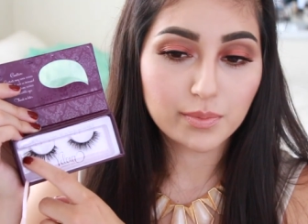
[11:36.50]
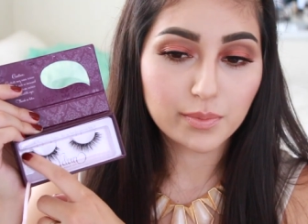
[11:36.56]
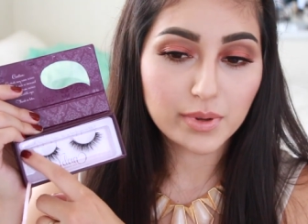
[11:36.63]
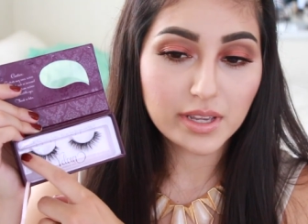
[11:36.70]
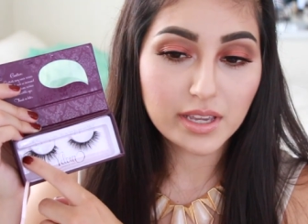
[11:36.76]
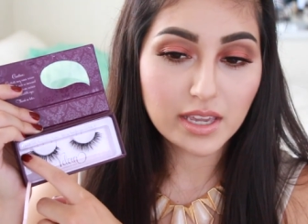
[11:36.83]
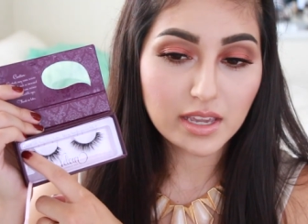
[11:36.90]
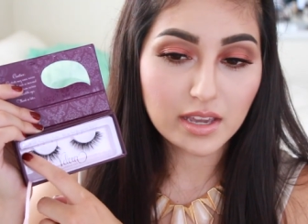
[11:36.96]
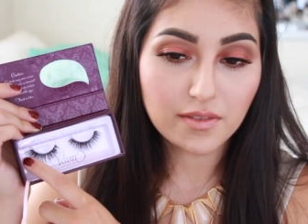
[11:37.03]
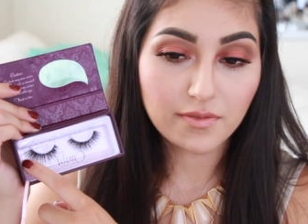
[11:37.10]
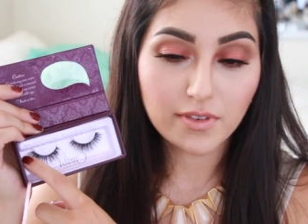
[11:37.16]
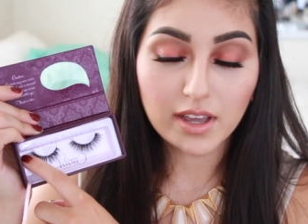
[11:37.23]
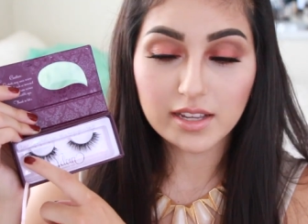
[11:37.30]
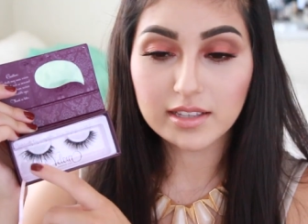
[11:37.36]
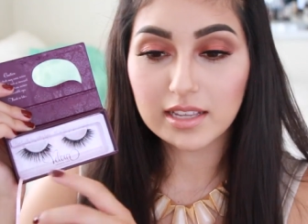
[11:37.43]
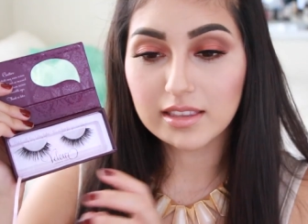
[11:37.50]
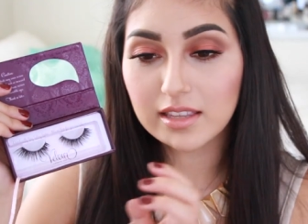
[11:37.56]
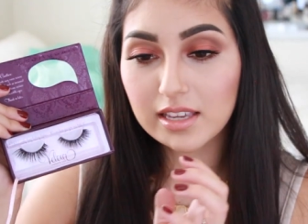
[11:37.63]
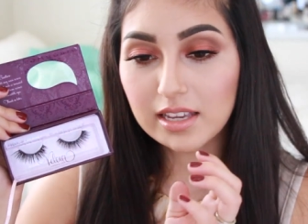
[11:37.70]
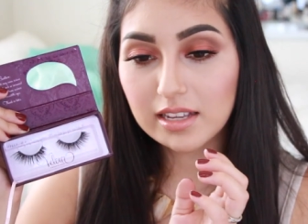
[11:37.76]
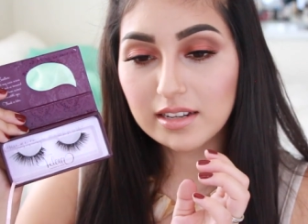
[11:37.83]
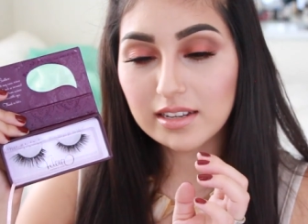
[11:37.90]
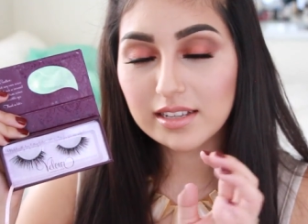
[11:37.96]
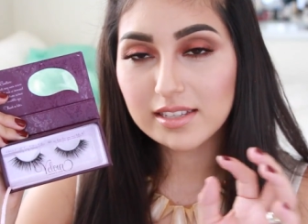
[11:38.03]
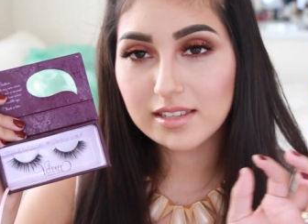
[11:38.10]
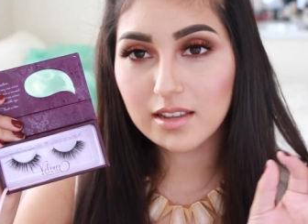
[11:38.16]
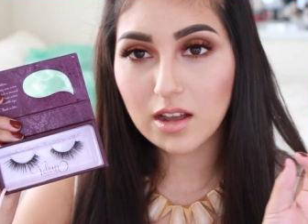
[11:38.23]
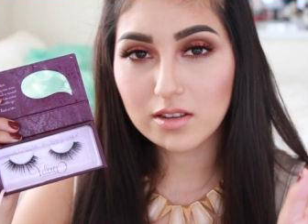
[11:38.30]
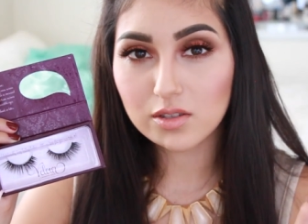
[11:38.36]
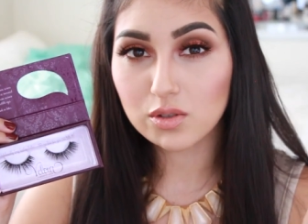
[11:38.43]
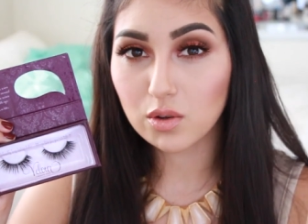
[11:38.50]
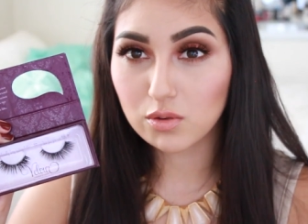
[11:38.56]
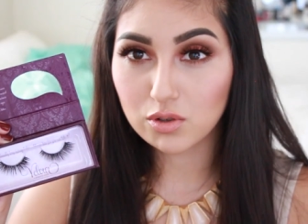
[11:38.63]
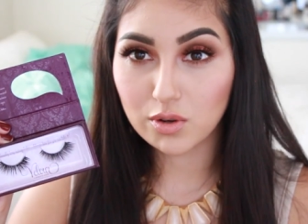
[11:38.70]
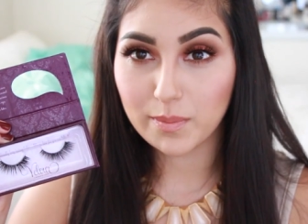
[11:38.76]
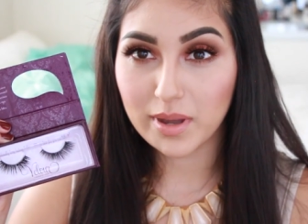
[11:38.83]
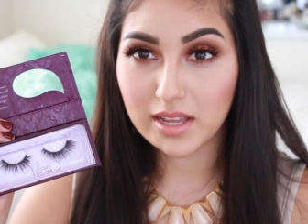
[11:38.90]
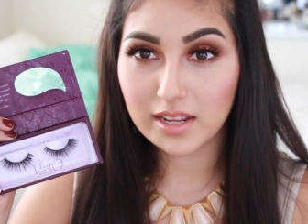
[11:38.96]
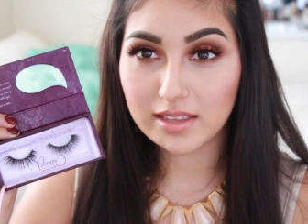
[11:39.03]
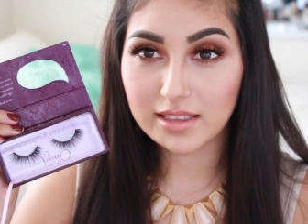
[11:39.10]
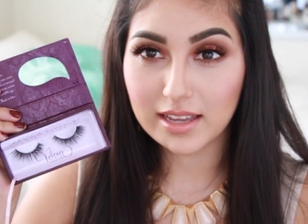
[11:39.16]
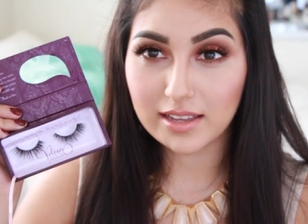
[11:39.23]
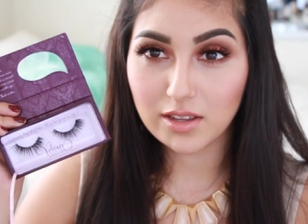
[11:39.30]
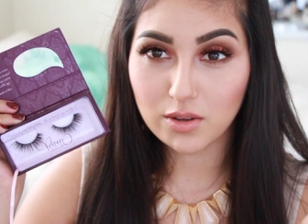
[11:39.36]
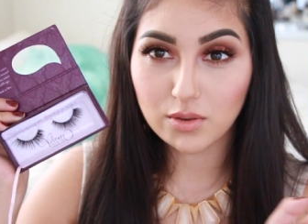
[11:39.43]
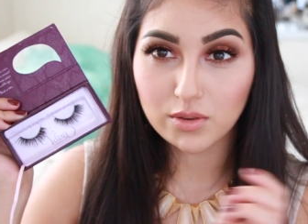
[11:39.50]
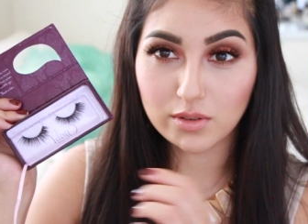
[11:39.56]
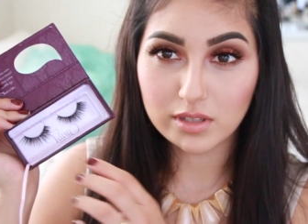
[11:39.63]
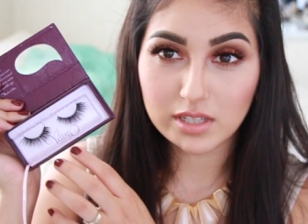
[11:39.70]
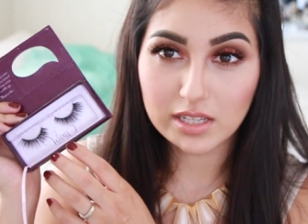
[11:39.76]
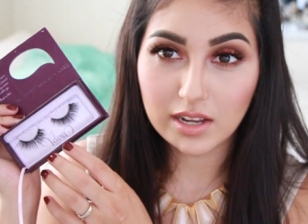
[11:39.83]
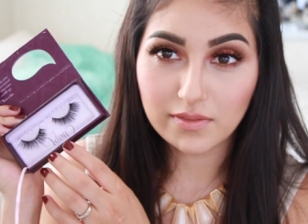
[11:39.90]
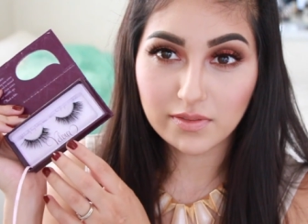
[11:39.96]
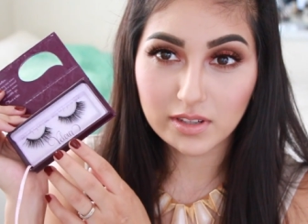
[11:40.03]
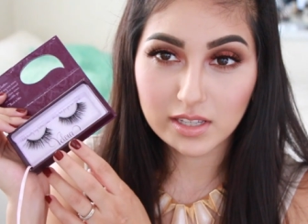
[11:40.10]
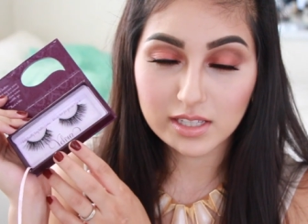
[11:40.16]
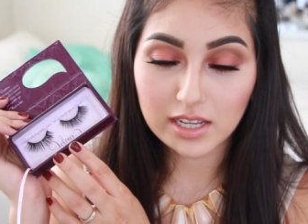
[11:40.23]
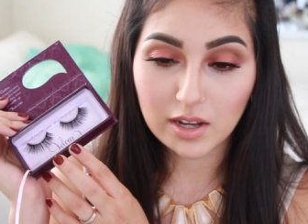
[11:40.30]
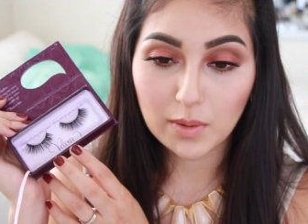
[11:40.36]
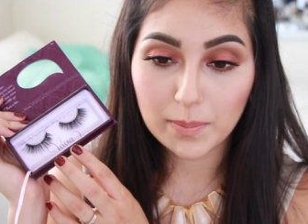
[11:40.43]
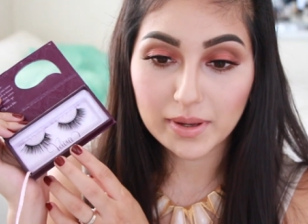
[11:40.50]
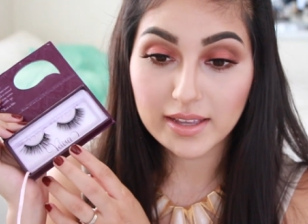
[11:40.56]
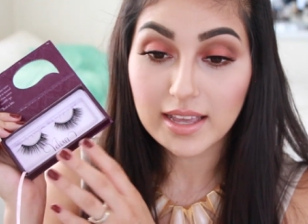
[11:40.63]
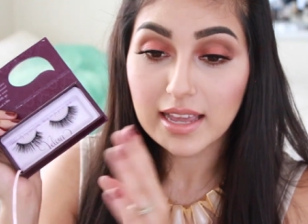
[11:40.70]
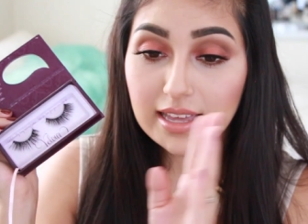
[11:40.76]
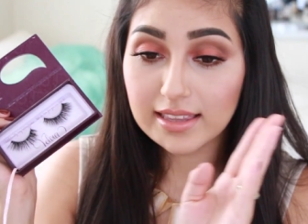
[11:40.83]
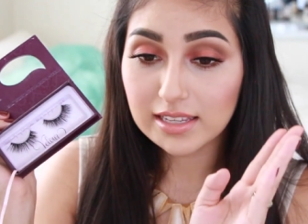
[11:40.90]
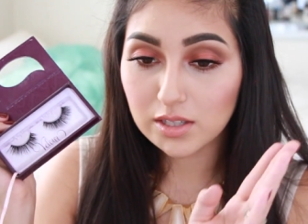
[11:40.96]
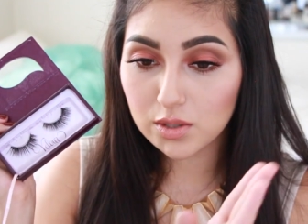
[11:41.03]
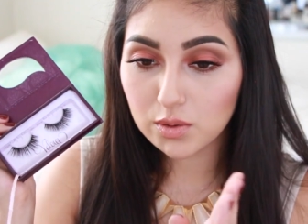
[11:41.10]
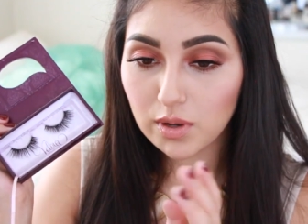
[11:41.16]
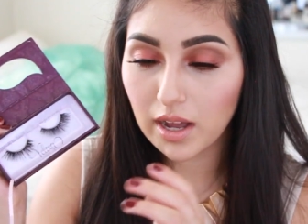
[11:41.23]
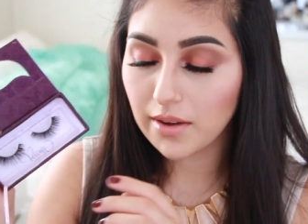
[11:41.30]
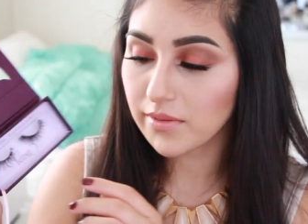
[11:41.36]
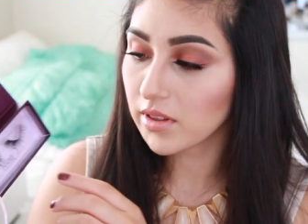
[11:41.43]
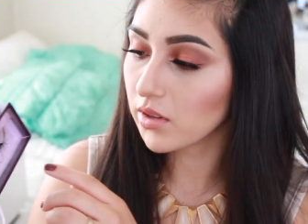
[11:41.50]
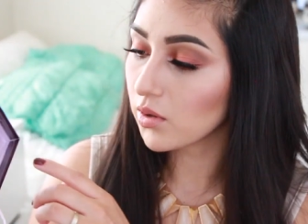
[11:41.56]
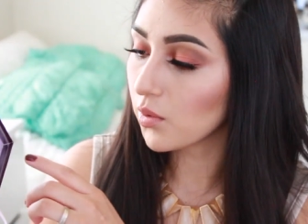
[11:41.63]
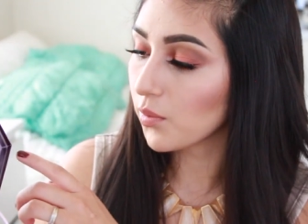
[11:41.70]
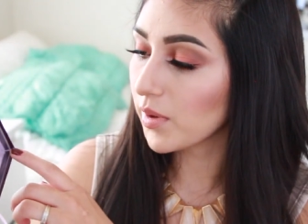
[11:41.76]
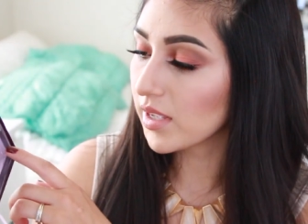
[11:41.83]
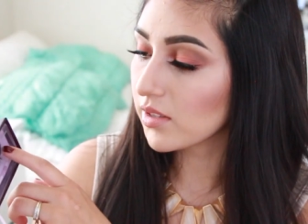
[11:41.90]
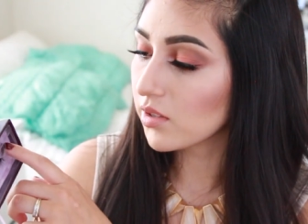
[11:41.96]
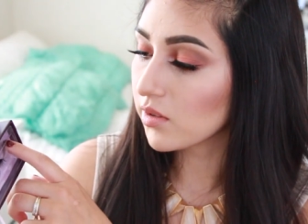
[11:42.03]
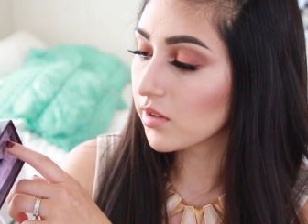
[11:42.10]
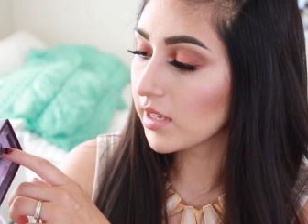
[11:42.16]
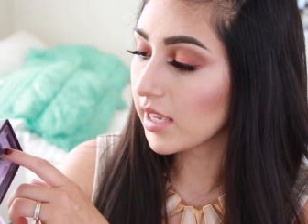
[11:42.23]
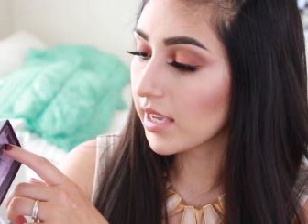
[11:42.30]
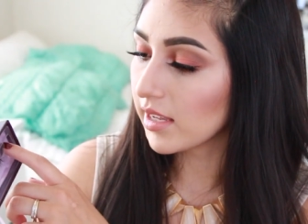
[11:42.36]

winging effect at the end is not so dramatic that you could definitely tell, but they do have a little wing to the